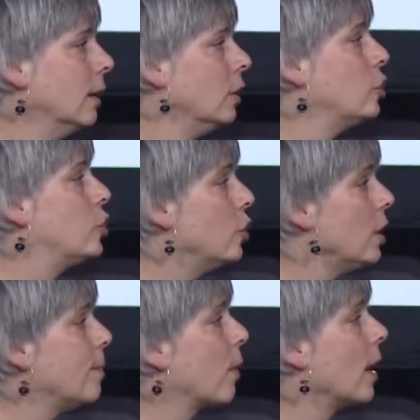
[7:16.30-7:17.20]

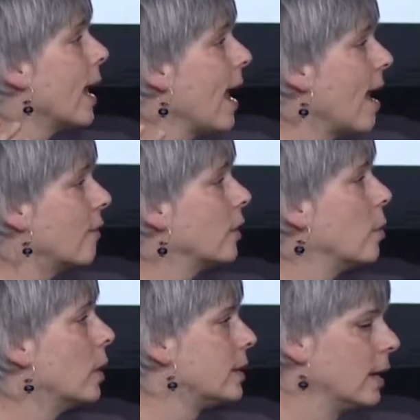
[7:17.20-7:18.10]
Judy brought
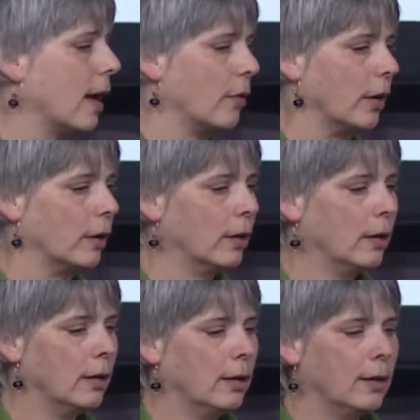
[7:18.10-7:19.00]
everyone together.
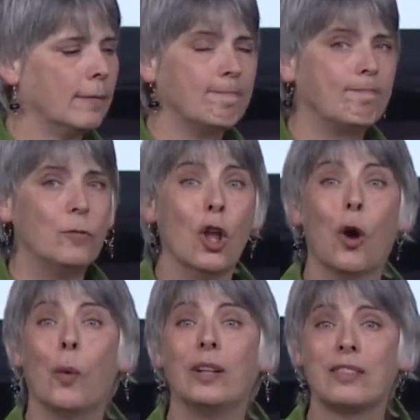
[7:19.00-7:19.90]
No
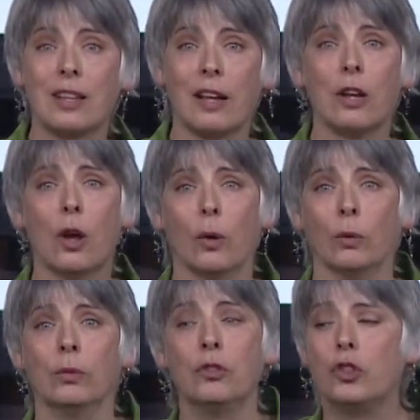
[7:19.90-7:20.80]
one said no.
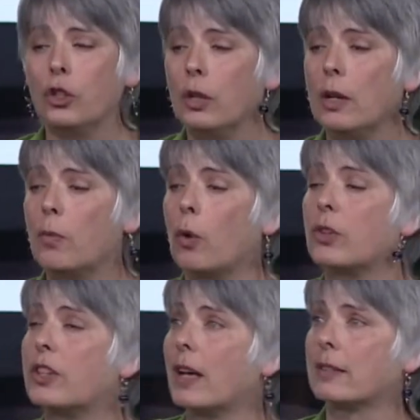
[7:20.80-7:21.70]
Judy
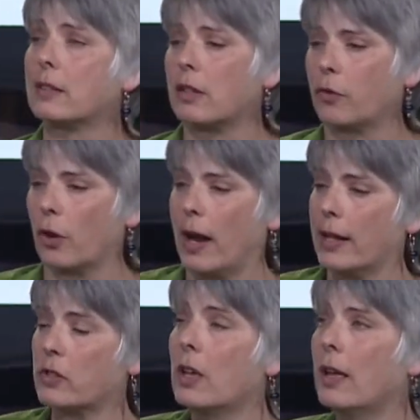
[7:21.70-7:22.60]
wrote dozens of
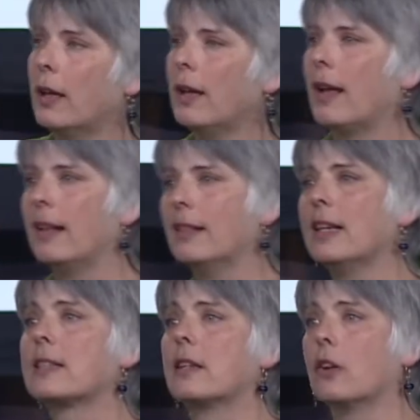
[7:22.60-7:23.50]
grants,
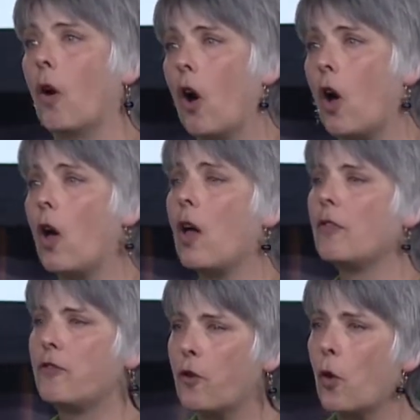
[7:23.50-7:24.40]
enlisted all
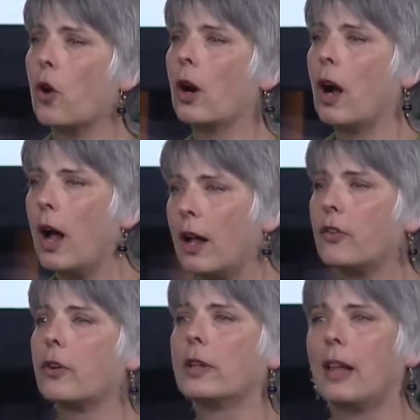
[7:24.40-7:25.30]

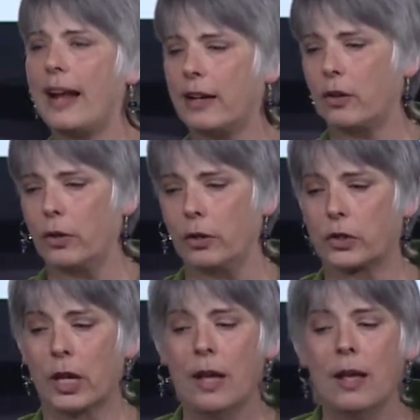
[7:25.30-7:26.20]
400
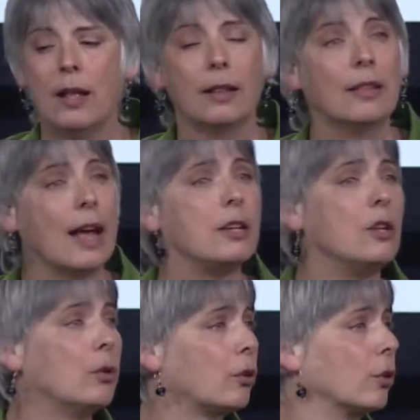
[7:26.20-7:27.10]
landowners, led
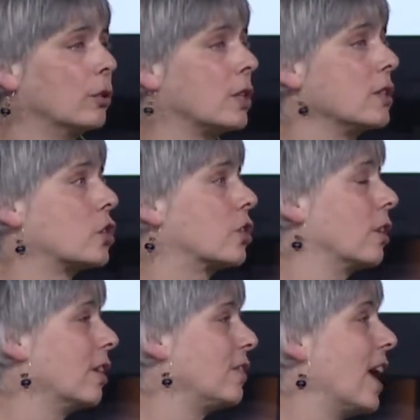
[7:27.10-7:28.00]
youth crews, and
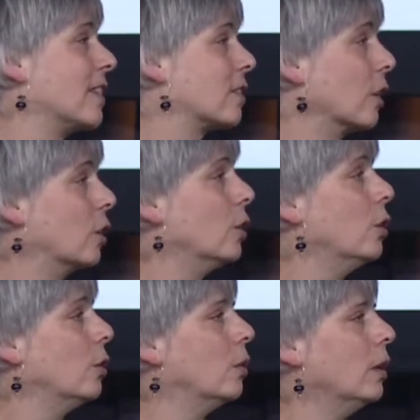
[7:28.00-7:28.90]
served as the
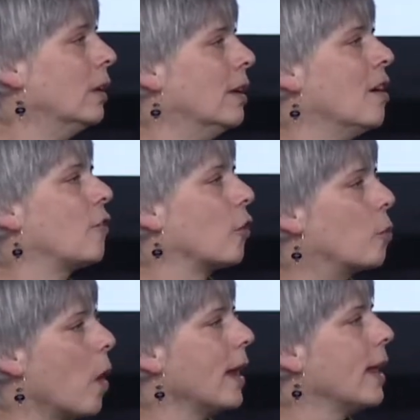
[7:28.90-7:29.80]
glue for
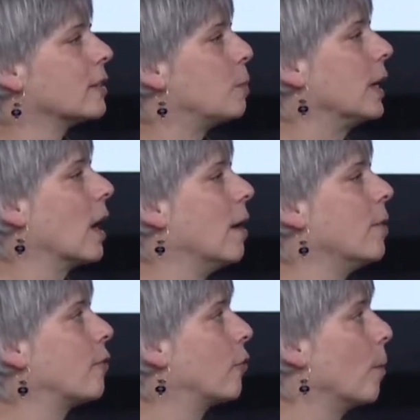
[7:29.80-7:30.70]
what has become
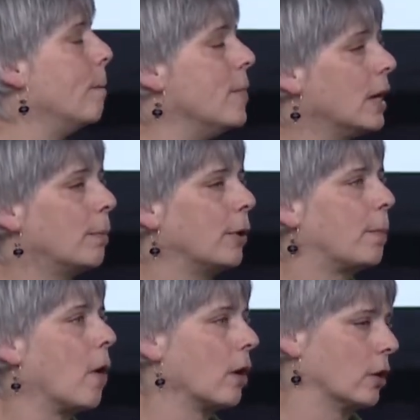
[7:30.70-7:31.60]
a formidable
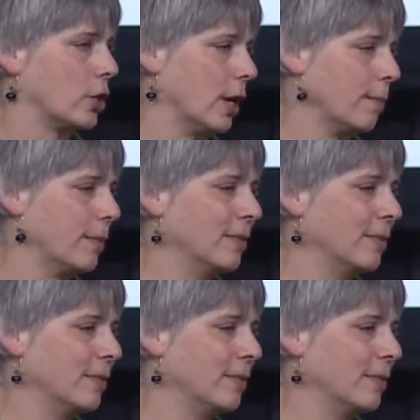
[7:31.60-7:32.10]
partnership.